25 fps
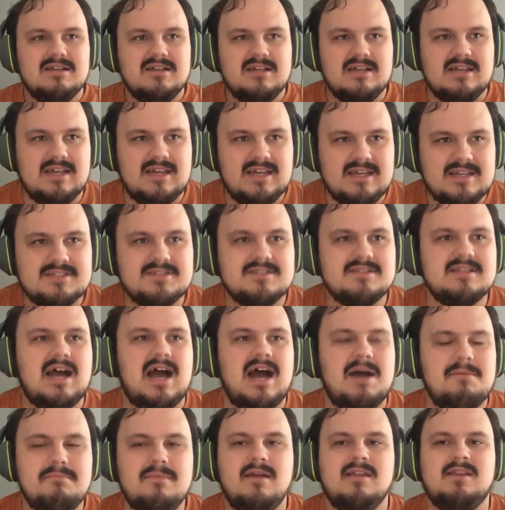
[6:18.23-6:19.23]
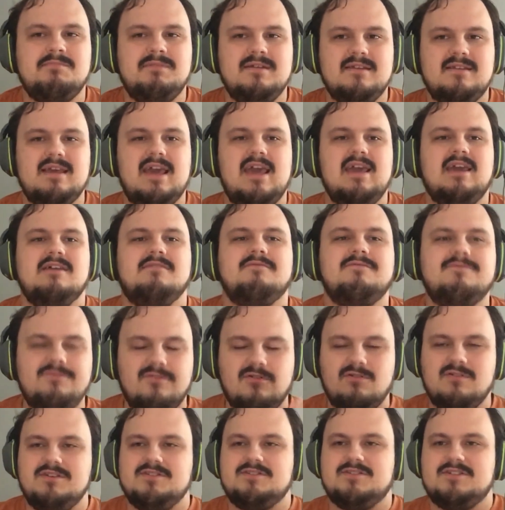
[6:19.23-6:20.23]
He's not meant to be taken
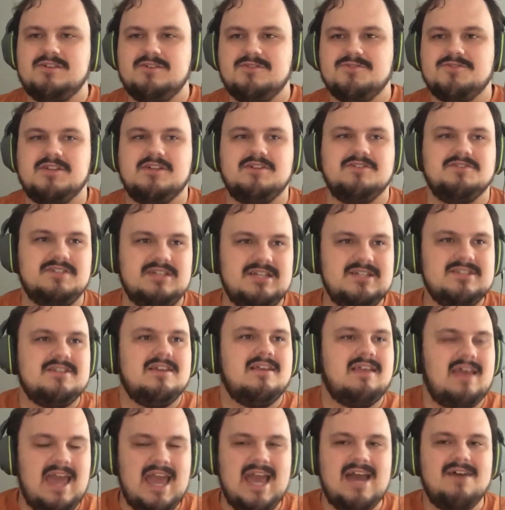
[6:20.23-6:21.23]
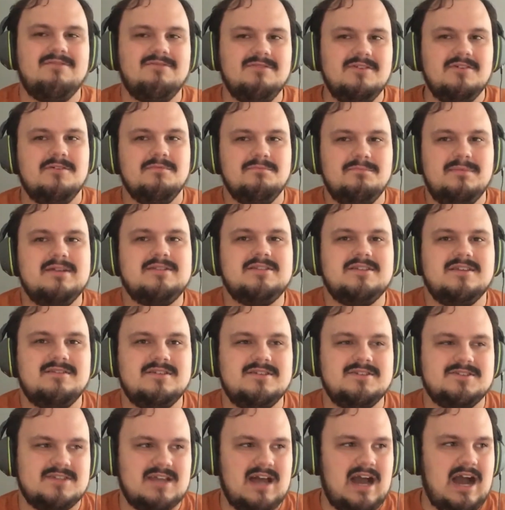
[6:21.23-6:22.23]
fully seriously, because he's going to have little bits of
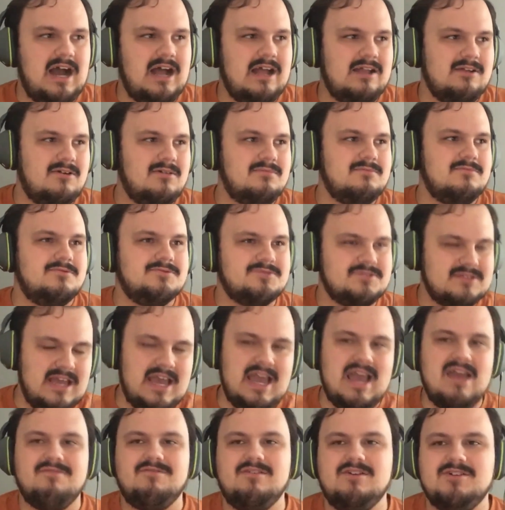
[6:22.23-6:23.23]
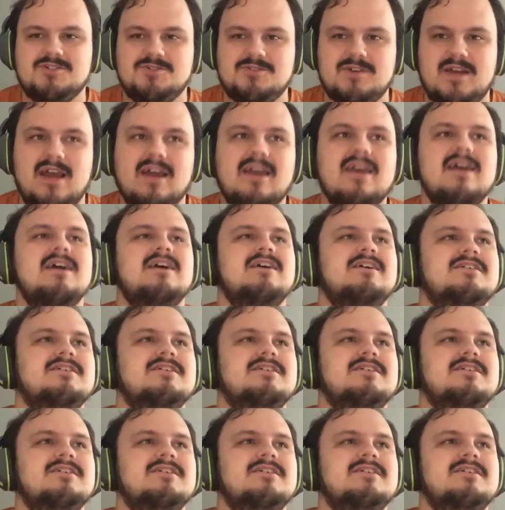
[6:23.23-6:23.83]
this on almost every track.